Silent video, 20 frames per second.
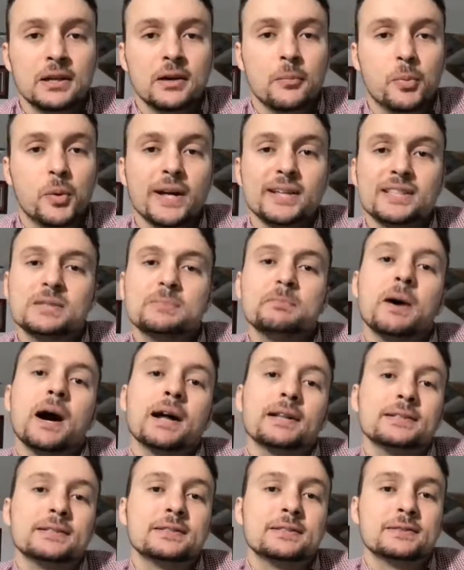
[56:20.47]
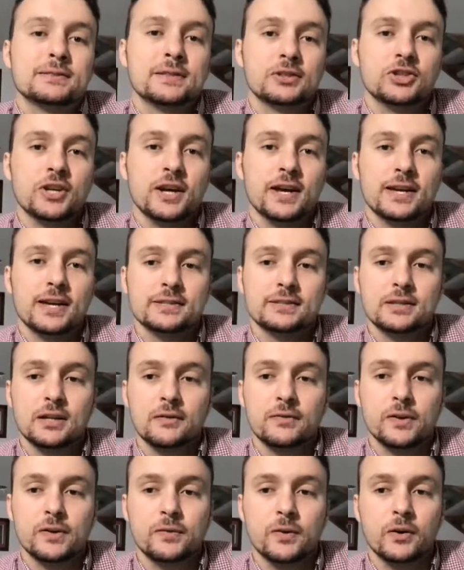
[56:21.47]
bright spots, such as
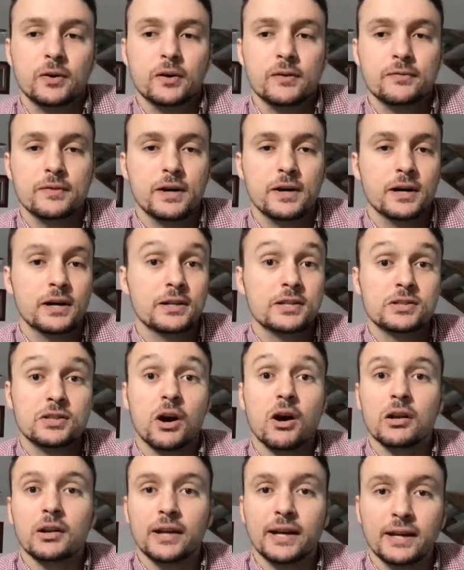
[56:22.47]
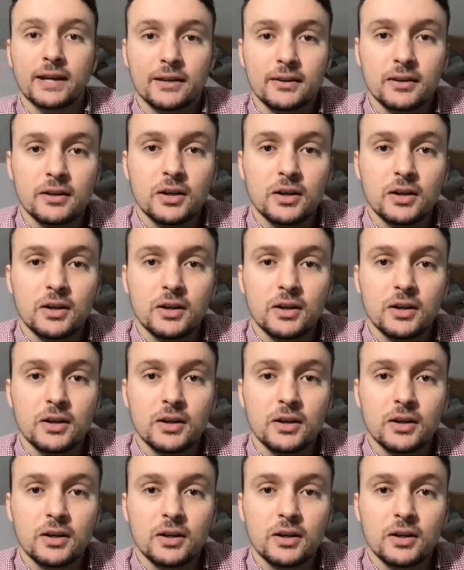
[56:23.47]
if you've heard of Starlink,